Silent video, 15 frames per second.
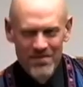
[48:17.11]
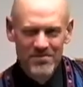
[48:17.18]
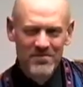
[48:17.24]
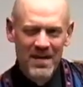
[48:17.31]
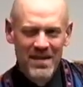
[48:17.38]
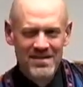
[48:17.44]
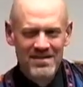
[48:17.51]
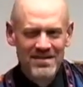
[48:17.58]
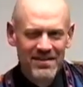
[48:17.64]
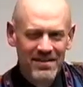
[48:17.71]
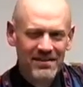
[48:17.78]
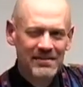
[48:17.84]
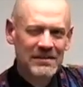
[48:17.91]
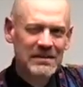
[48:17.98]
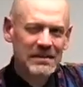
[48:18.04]
of
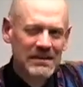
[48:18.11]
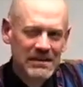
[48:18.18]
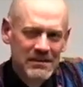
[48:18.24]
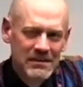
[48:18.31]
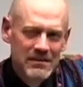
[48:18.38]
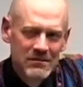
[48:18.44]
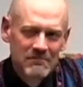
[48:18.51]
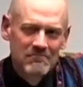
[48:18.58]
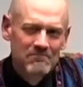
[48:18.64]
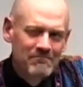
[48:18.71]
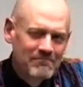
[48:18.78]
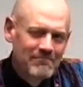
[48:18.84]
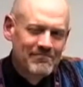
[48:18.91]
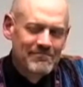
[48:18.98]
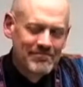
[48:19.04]

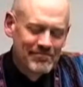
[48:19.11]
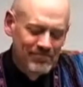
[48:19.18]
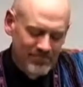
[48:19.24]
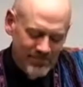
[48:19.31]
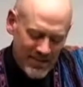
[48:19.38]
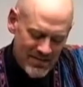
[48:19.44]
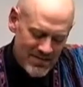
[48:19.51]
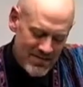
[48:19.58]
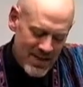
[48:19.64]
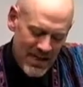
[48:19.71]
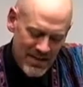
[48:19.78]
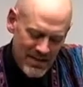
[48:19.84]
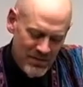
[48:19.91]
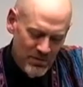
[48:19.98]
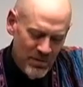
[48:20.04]

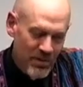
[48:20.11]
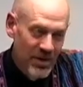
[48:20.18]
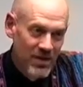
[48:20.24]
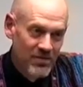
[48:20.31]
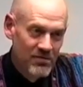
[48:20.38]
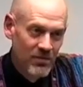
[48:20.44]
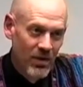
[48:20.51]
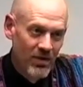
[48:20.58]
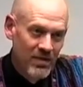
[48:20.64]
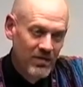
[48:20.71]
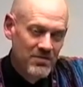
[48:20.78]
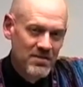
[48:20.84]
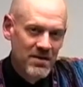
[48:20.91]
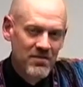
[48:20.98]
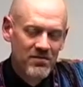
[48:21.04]
1983 or 84. I think
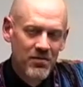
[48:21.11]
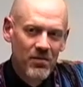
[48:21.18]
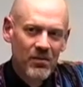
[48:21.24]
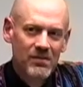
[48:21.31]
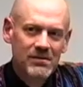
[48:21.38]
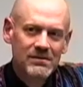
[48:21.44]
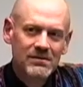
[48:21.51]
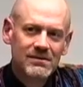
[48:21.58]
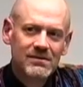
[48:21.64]
it was 84.